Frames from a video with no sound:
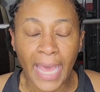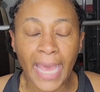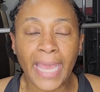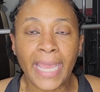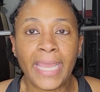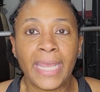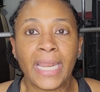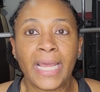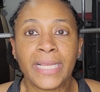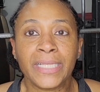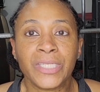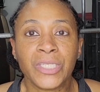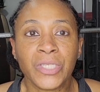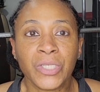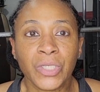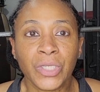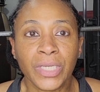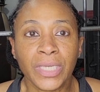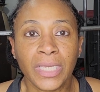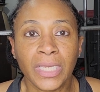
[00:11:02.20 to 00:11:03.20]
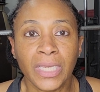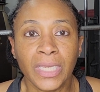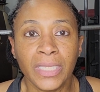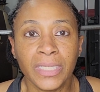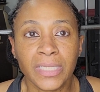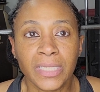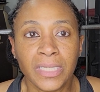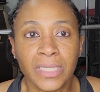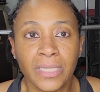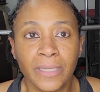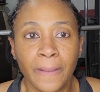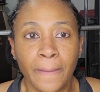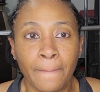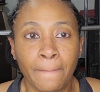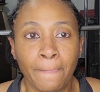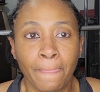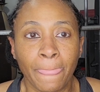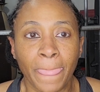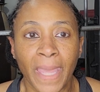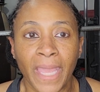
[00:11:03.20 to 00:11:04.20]
And I took it
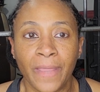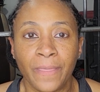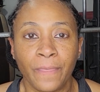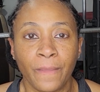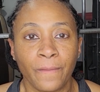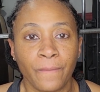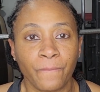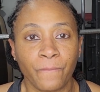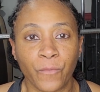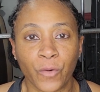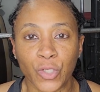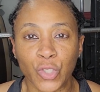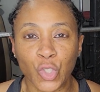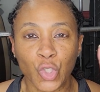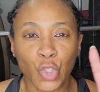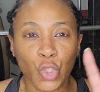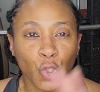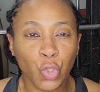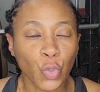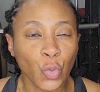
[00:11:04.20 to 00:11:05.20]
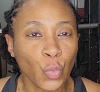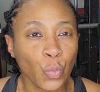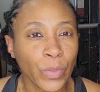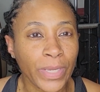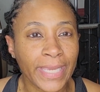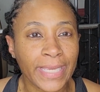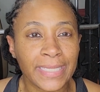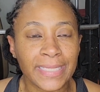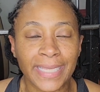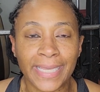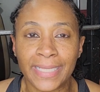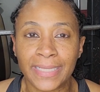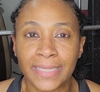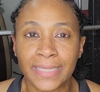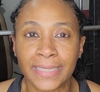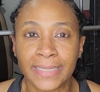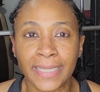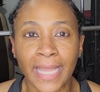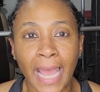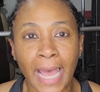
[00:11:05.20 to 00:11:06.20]
and the, for two weeks and
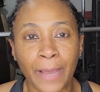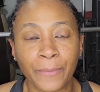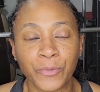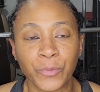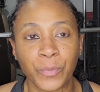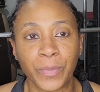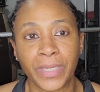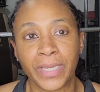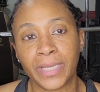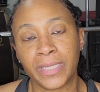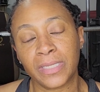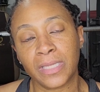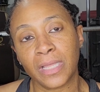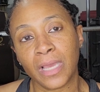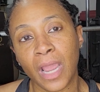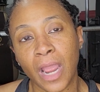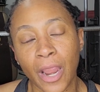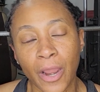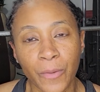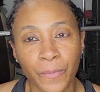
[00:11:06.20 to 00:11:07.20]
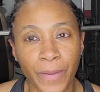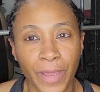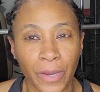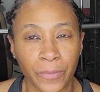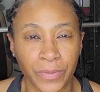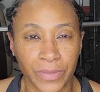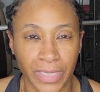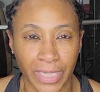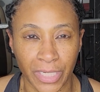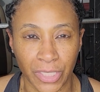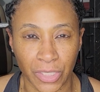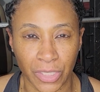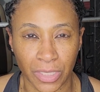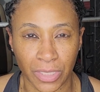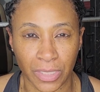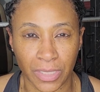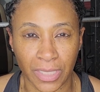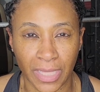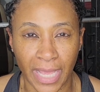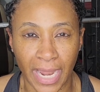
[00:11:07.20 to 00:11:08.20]
stopped because of the heart
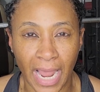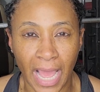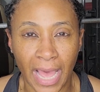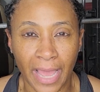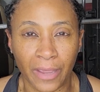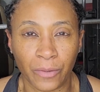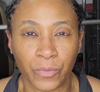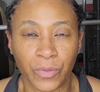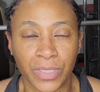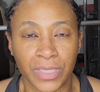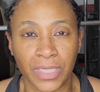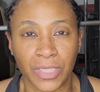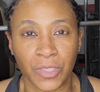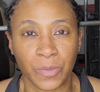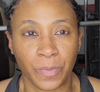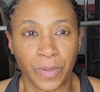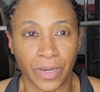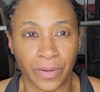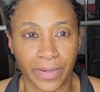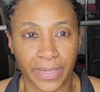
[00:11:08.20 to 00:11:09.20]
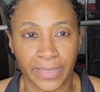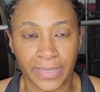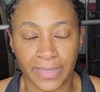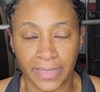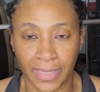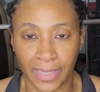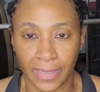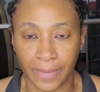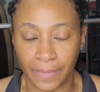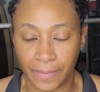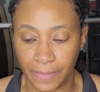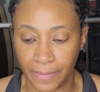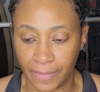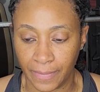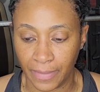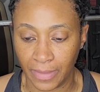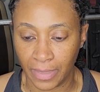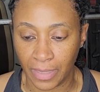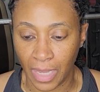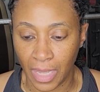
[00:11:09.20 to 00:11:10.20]
palpitations that I was experiencing.
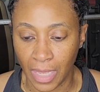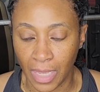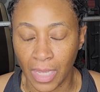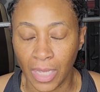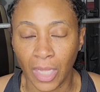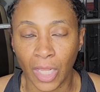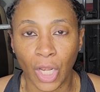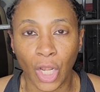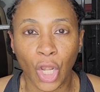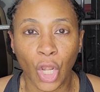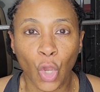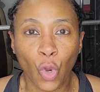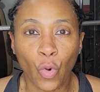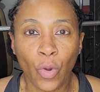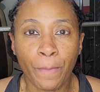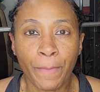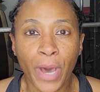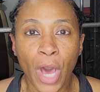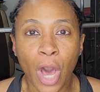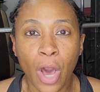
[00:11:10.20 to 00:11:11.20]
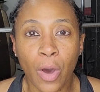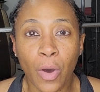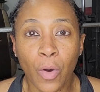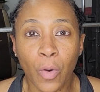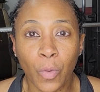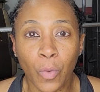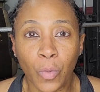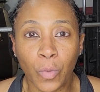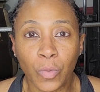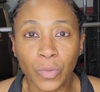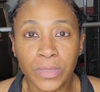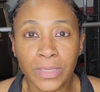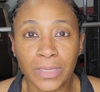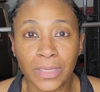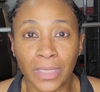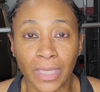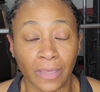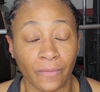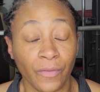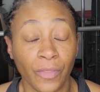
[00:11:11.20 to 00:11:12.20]
Lo and behold,
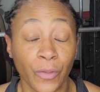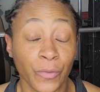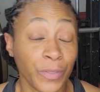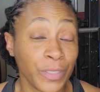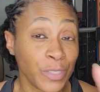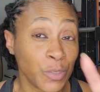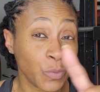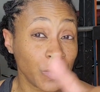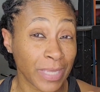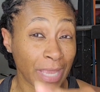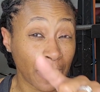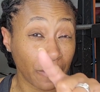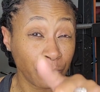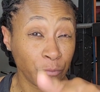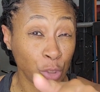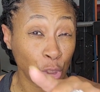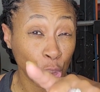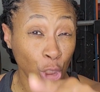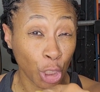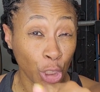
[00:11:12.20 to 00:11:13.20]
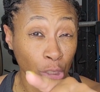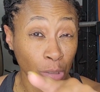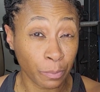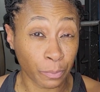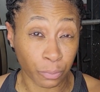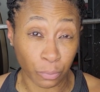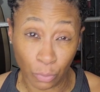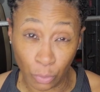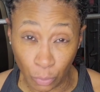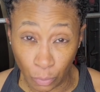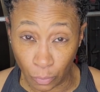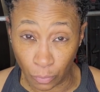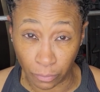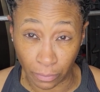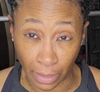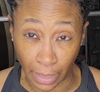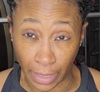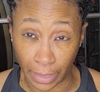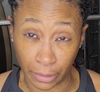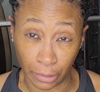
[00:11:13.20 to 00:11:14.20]
even though this was F D A approved,
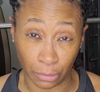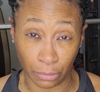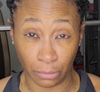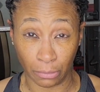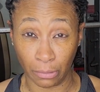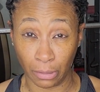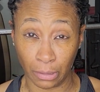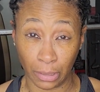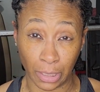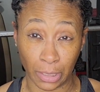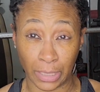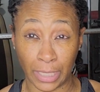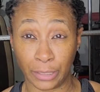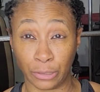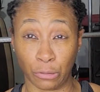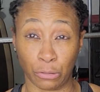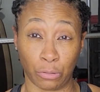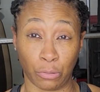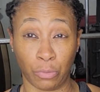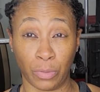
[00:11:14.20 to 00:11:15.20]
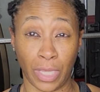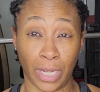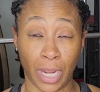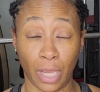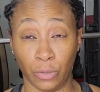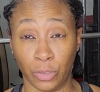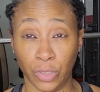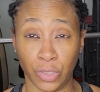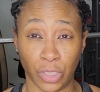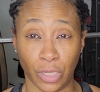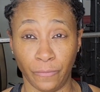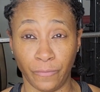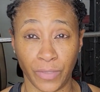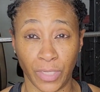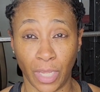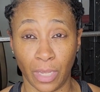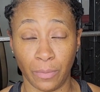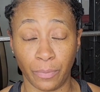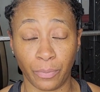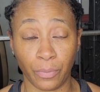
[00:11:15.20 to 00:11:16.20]
now you know how they like to throw that out, it's F D
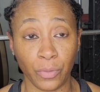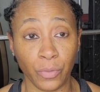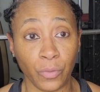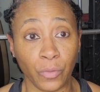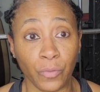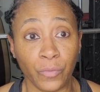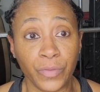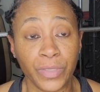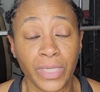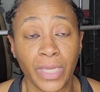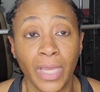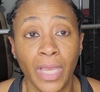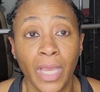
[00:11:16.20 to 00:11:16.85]
A approved,